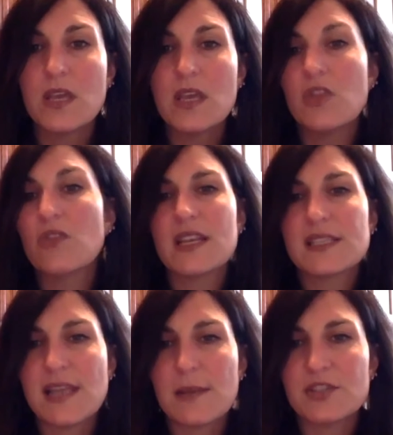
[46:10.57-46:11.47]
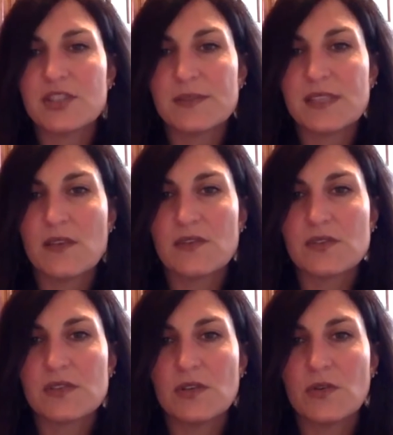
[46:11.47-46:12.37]
they had established themselves,
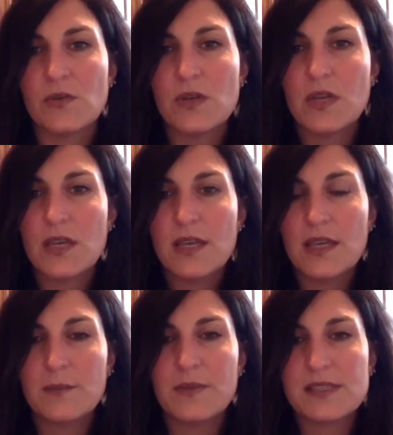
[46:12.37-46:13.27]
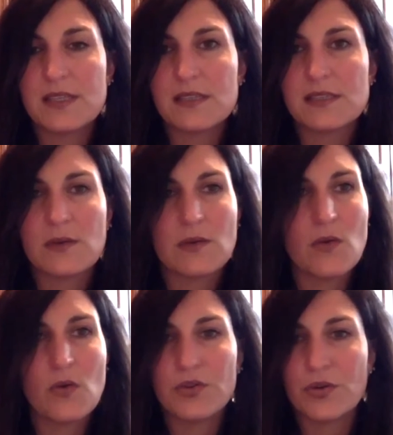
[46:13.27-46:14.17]
in business. They were
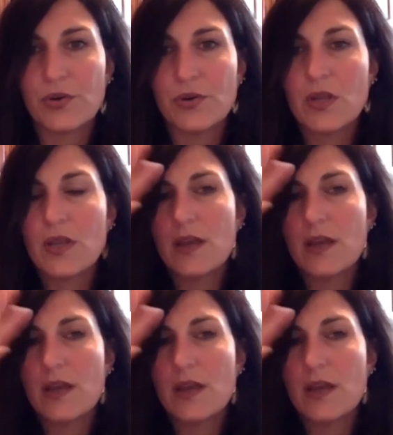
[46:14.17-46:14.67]
older.